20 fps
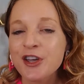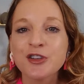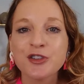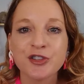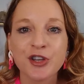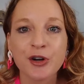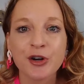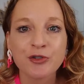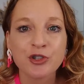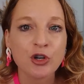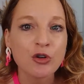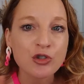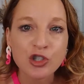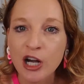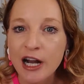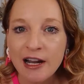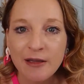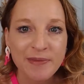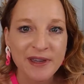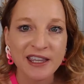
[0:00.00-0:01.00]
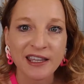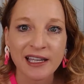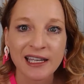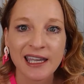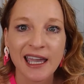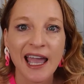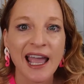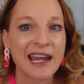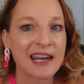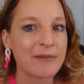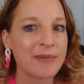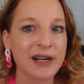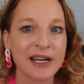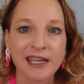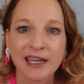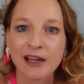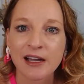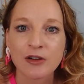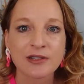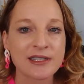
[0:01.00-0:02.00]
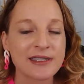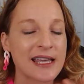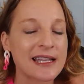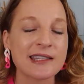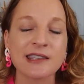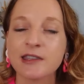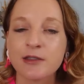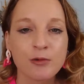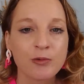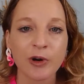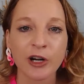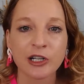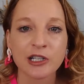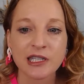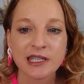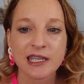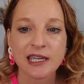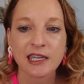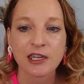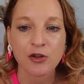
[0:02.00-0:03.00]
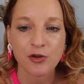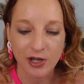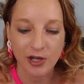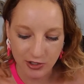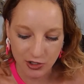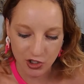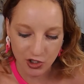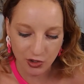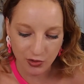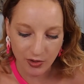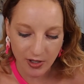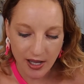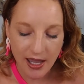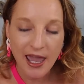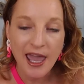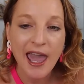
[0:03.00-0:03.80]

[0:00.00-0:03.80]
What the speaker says: So don't try to be like anybody else. That's the worst thing you can do.